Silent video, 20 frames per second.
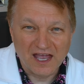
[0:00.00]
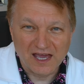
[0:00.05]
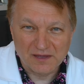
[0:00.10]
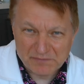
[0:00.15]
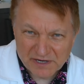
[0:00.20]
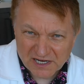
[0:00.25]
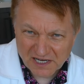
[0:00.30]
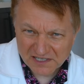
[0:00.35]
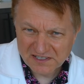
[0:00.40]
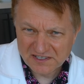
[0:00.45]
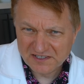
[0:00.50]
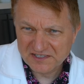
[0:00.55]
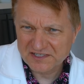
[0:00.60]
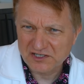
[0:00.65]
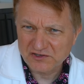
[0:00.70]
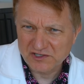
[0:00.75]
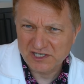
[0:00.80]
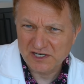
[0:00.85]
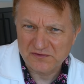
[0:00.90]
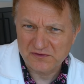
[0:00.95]
And because it's so
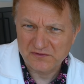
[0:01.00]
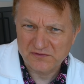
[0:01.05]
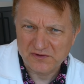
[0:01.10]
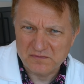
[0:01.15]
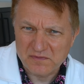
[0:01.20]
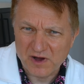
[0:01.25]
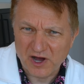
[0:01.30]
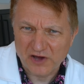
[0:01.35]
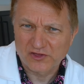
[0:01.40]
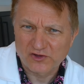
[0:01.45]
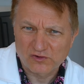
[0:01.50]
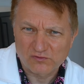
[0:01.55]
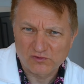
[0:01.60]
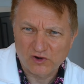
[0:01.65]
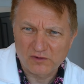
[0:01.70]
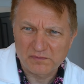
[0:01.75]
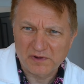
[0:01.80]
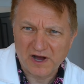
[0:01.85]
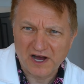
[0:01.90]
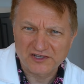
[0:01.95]
different from other
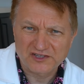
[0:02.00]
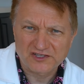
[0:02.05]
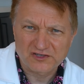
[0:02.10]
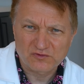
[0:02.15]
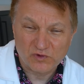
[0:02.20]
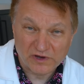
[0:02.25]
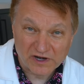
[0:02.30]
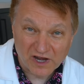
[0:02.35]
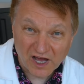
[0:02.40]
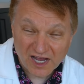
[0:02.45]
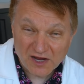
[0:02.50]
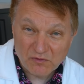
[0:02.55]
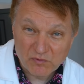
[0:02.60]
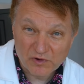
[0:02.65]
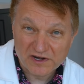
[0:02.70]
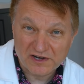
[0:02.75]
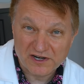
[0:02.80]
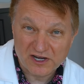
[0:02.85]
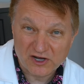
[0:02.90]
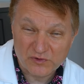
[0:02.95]
robots, what I want
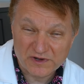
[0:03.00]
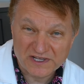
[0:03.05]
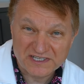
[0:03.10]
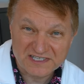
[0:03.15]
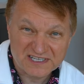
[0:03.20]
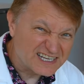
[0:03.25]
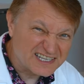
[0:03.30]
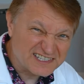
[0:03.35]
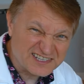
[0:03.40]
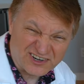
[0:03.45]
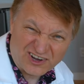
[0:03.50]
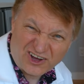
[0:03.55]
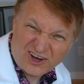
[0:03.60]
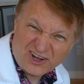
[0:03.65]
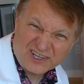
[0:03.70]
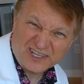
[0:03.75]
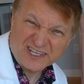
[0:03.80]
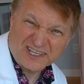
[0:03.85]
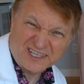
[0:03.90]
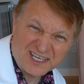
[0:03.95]
to know is it
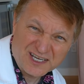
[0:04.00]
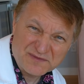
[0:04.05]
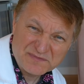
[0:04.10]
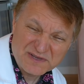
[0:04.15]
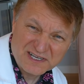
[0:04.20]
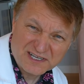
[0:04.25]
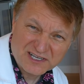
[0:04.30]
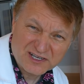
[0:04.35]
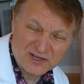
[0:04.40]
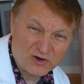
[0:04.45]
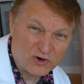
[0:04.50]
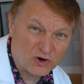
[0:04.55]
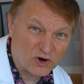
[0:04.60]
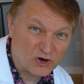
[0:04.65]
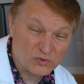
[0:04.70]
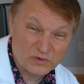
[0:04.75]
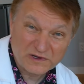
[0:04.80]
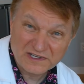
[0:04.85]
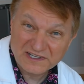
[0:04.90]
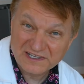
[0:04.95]
all a gimmick, or will